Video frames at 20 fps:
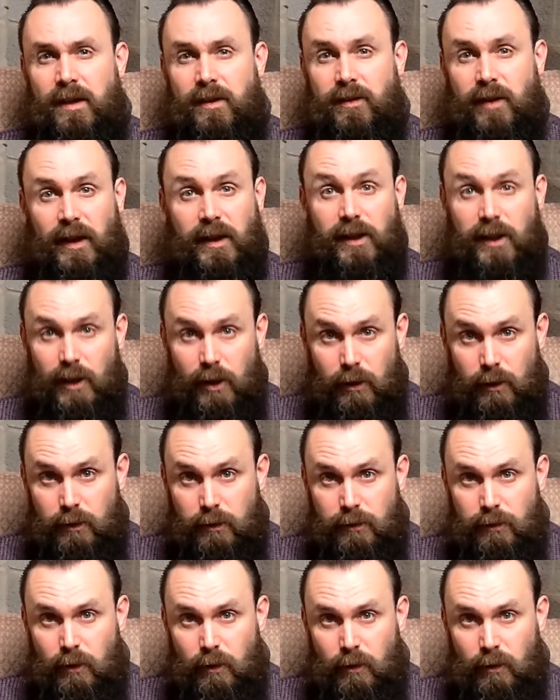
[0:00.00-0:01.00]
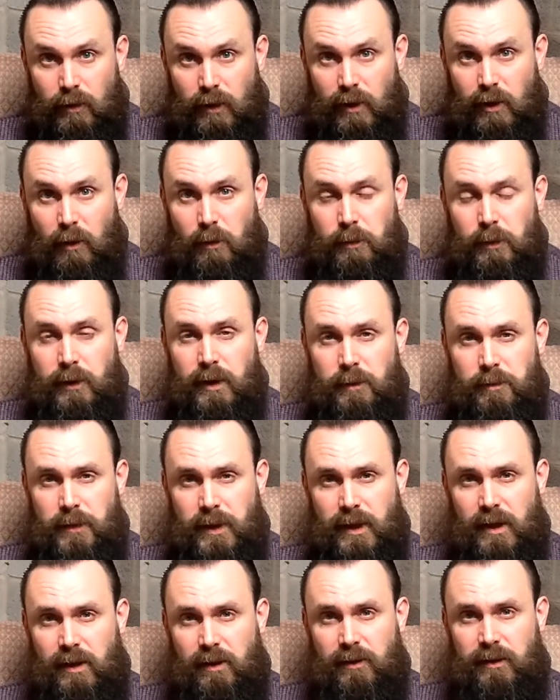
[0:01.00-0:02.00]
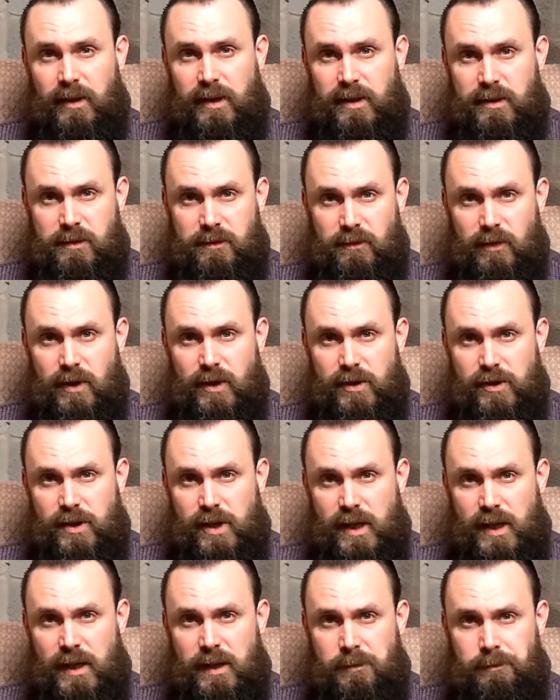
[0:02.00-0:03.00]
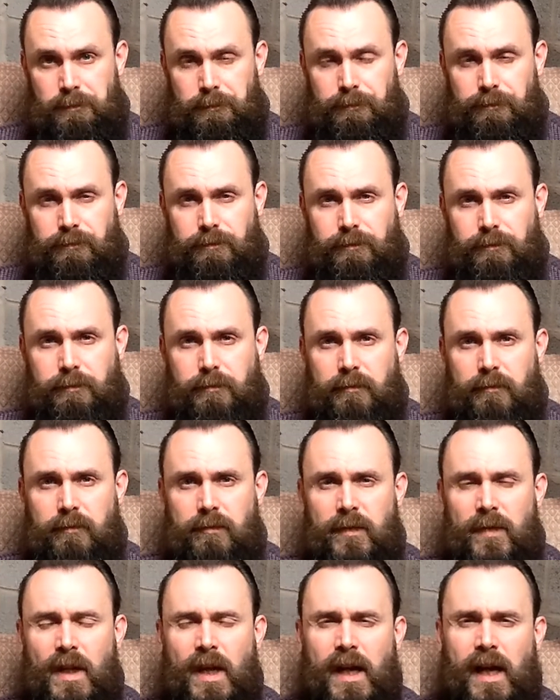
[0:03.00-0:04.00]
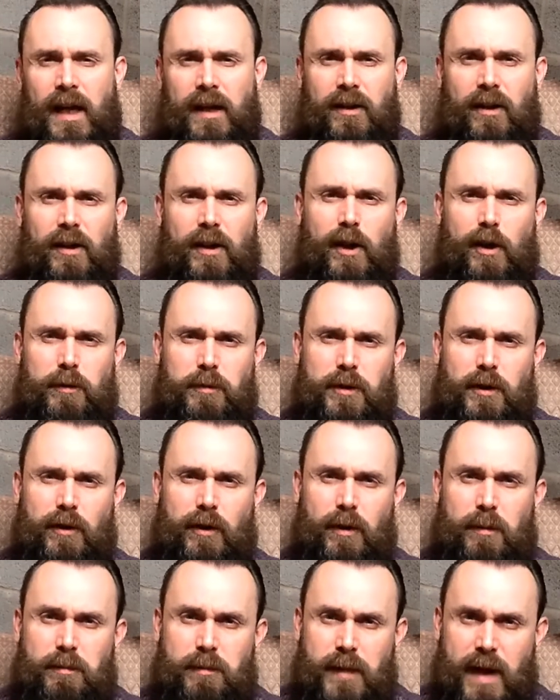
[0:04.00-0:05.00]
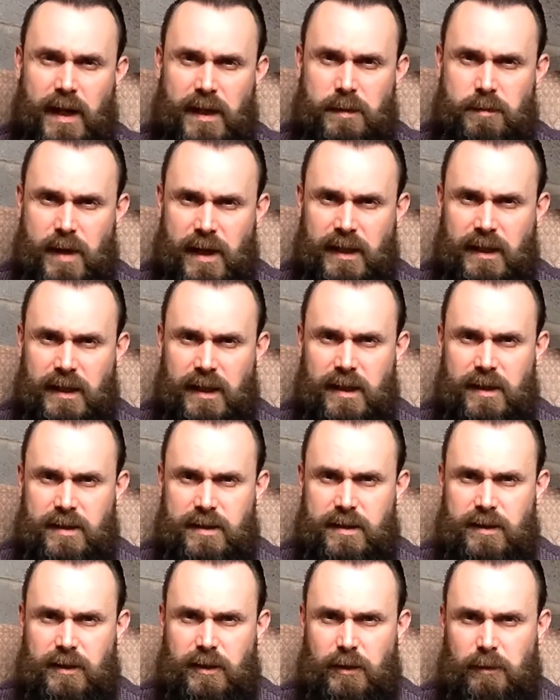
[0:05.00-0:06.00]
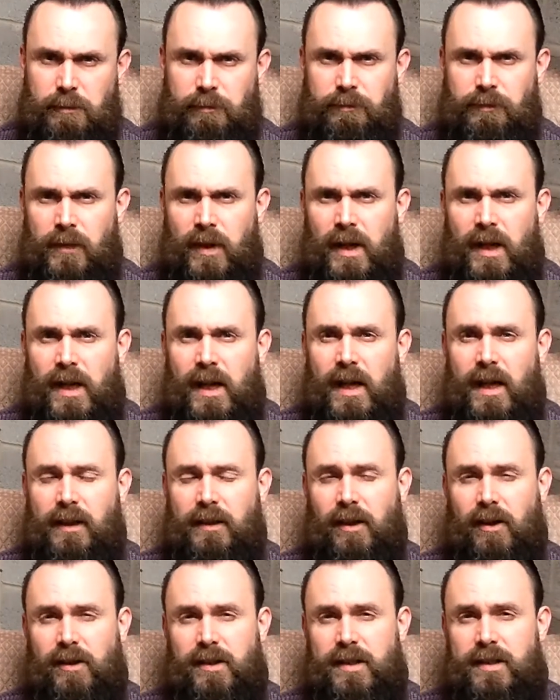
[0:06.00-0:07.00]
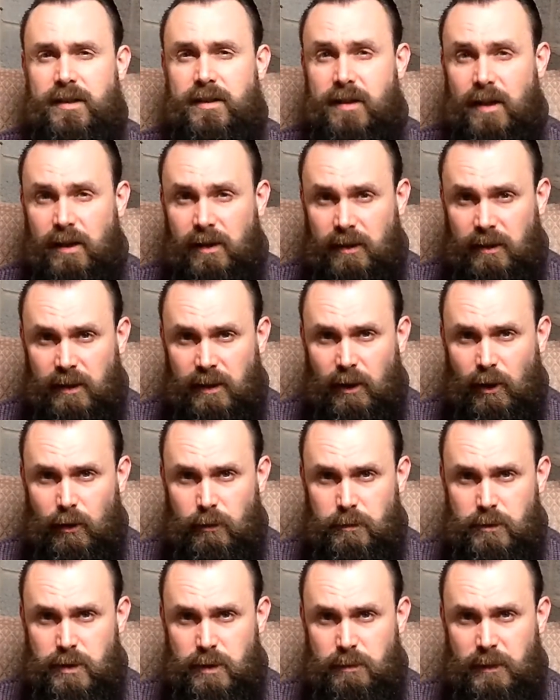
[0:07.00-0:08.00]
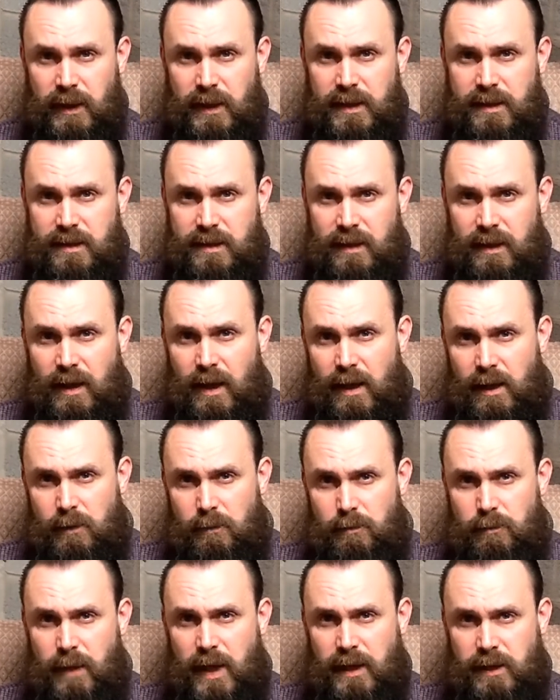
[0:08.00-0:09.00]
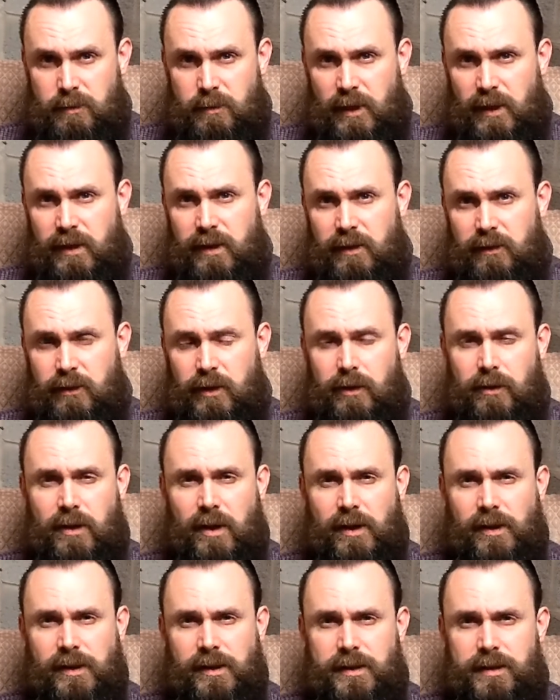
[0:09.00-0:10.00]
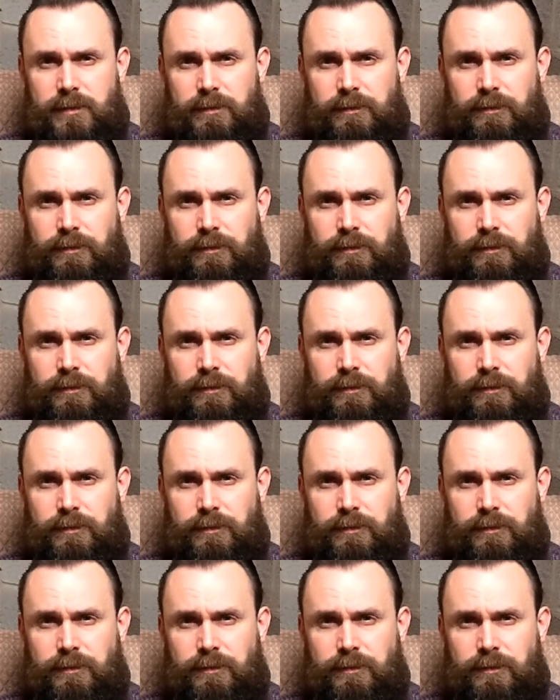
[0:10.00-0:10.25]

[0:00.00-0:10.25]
Thank you for accompanying me on this first year, and I hope there are many, many years to come, and I certainly hope to meet many, many of you guys.